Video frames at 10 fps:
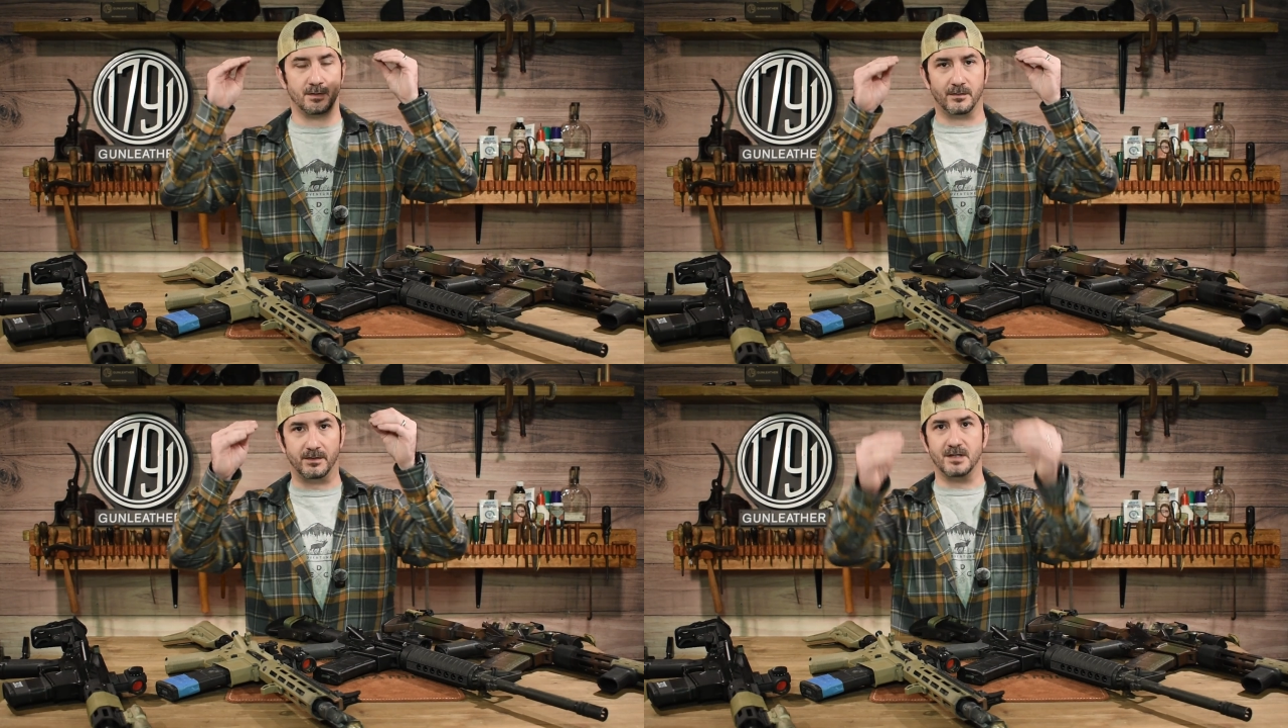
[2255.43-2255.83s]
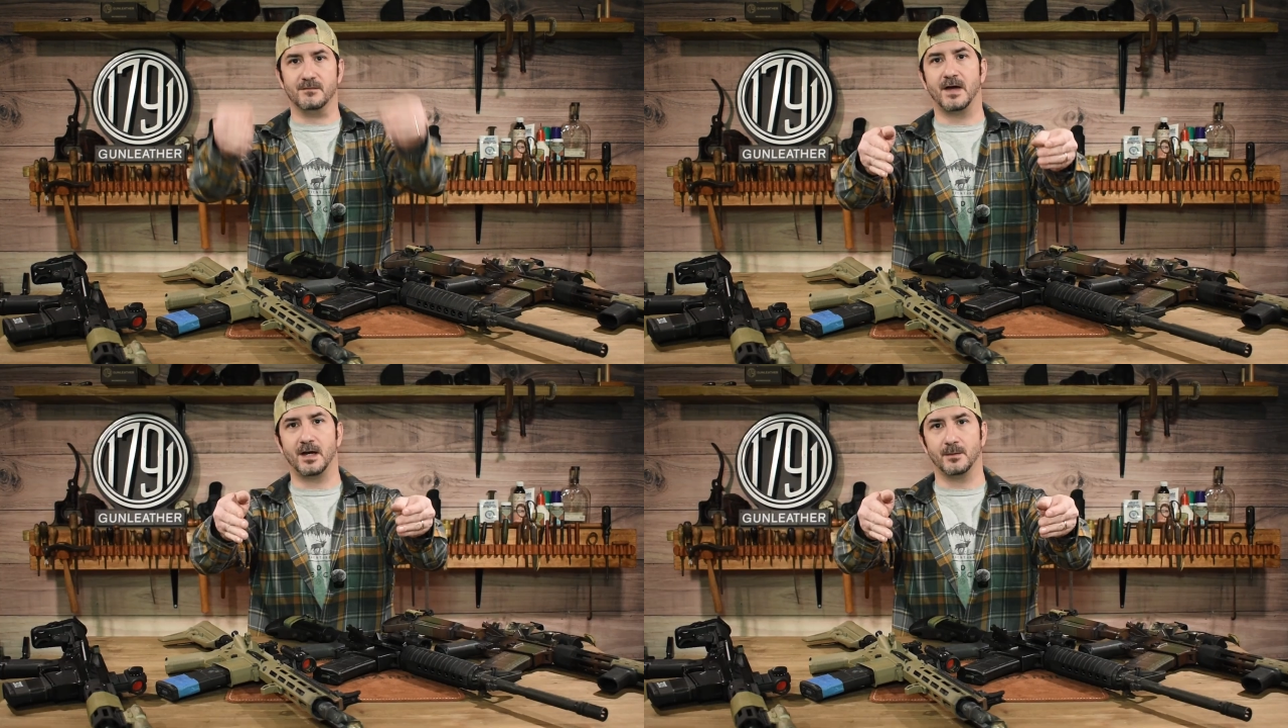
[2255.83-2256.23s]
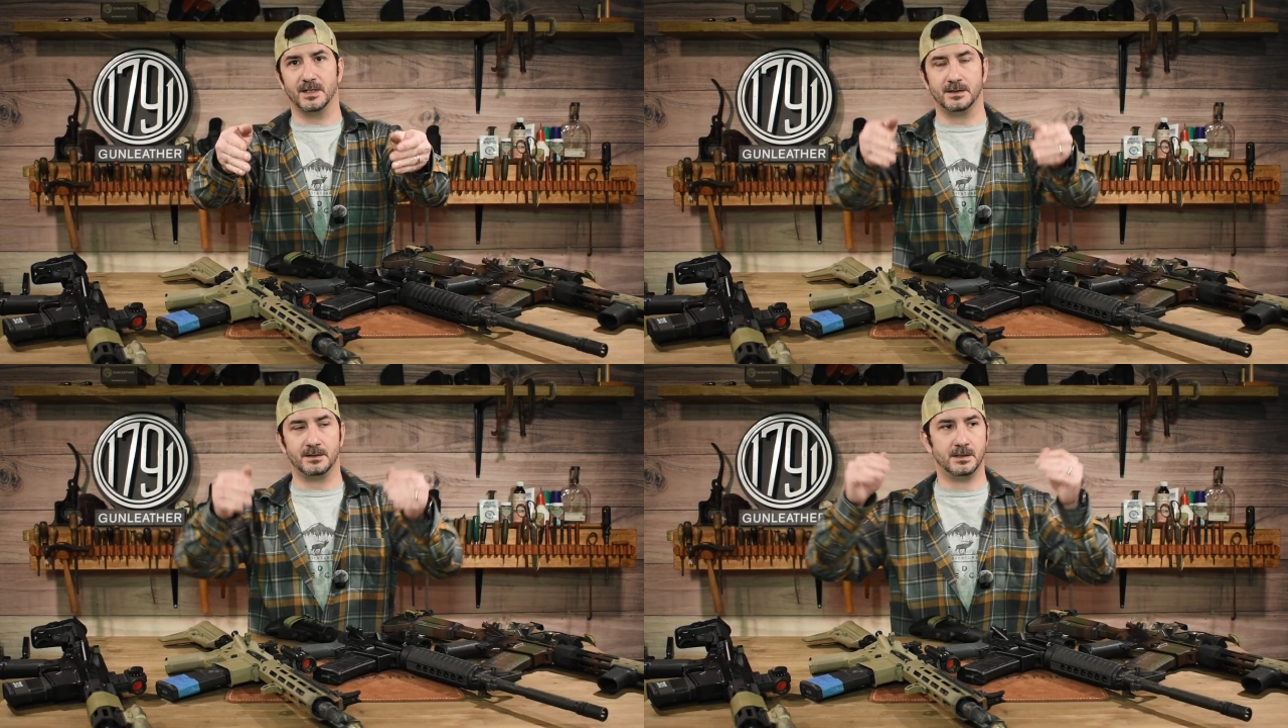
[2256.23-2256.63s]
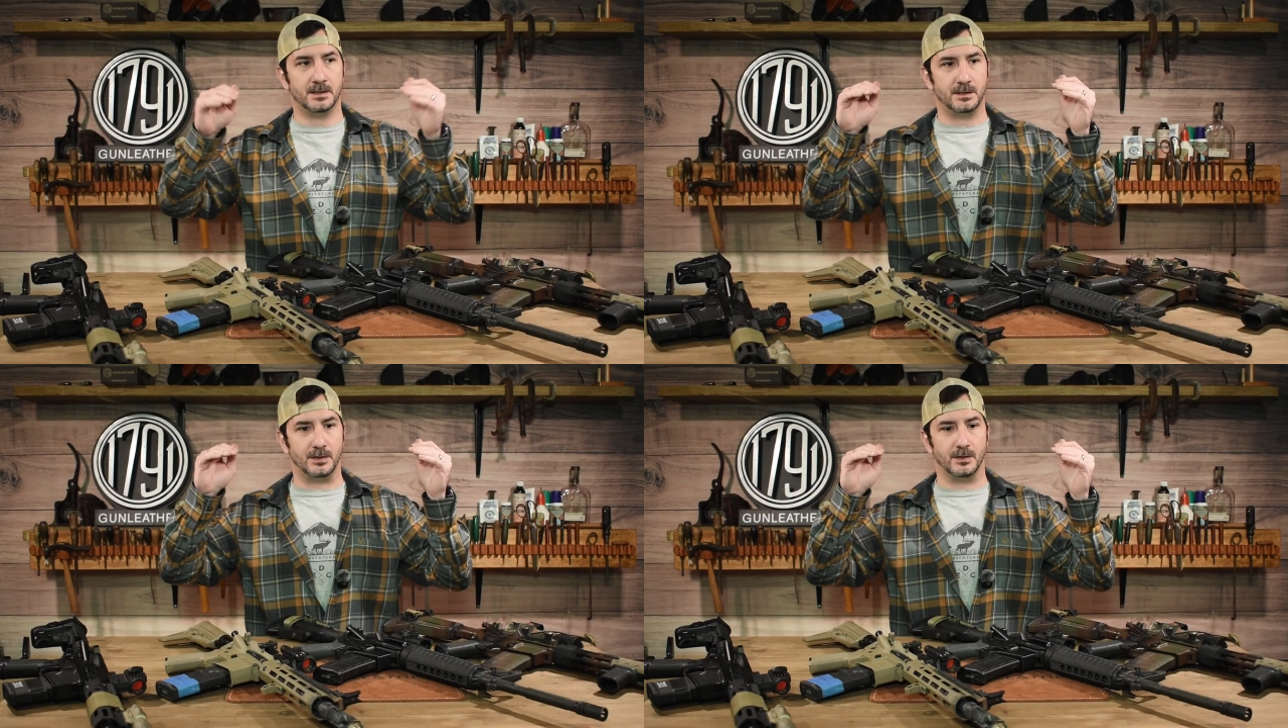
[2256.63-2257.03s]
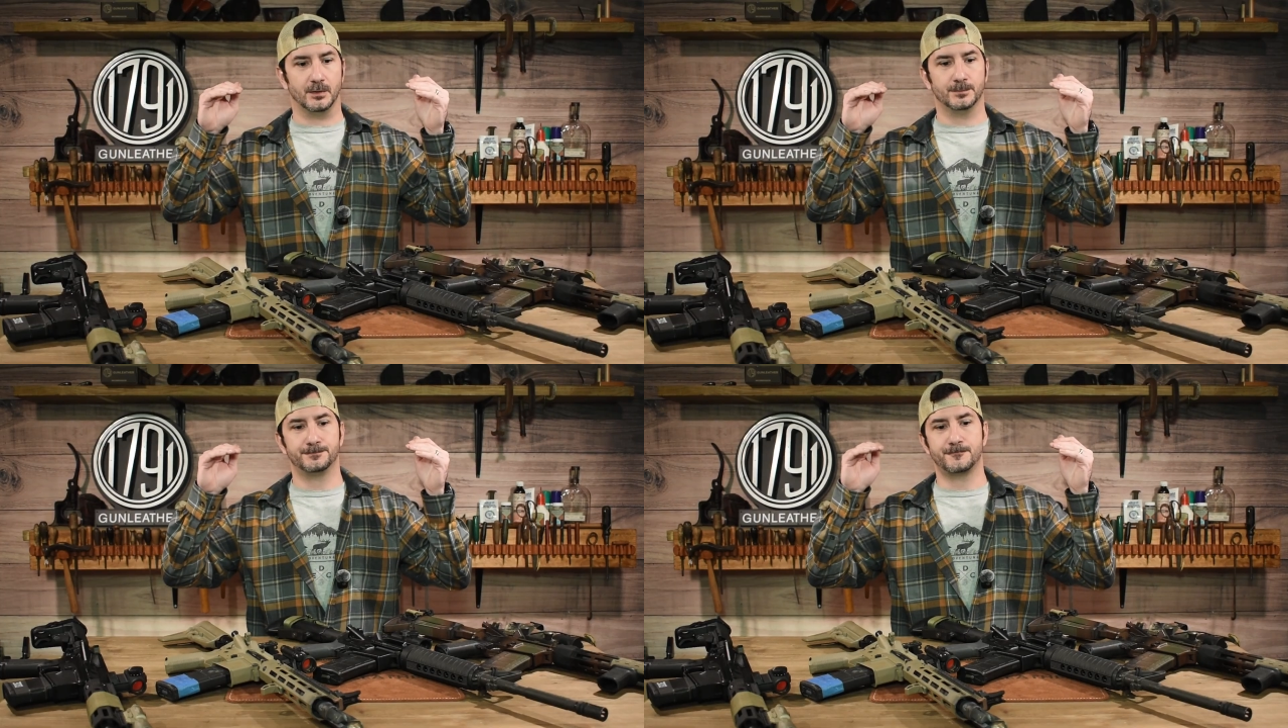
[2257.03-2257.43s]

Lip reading: the environment. You know,